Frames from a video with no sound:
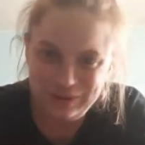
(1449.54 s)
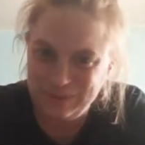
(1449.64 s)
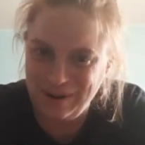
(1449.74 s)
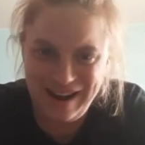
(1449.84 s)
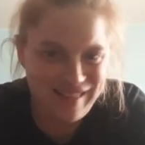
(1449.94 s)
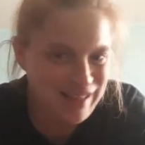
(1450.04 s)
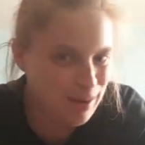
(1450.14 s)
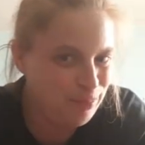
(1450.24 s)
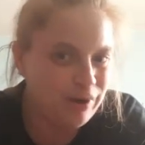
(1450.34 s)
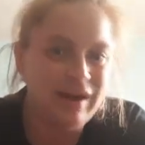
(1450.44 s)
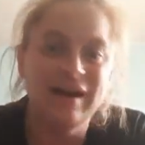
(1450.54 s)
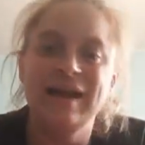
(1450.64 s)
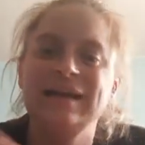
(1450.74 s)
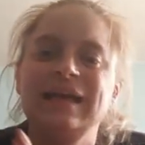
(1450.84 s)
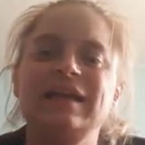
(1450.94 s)
to buy that book. And
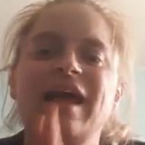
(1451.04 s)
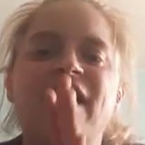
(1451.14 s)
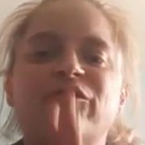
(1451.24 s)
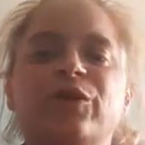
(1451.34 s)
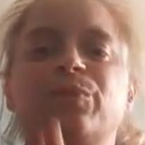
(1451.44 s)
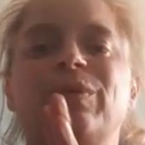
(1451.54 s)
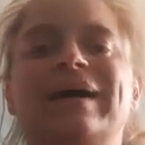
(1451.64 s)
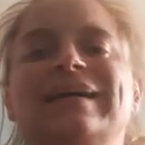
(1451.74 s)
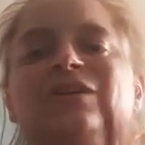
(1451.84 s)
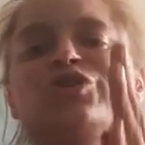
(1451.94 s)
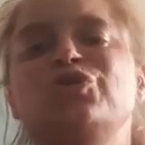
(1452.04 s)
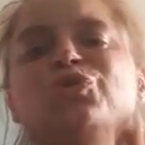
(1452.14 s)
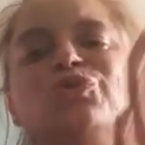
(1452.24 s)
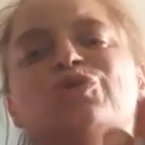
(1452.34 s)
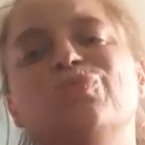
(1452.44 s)
I need everybody
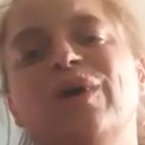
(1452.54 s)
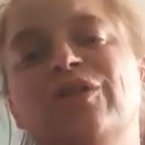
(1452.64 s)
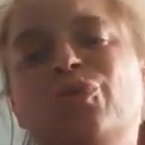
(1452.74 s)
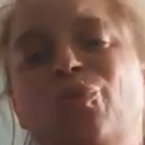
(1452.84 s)
to spread the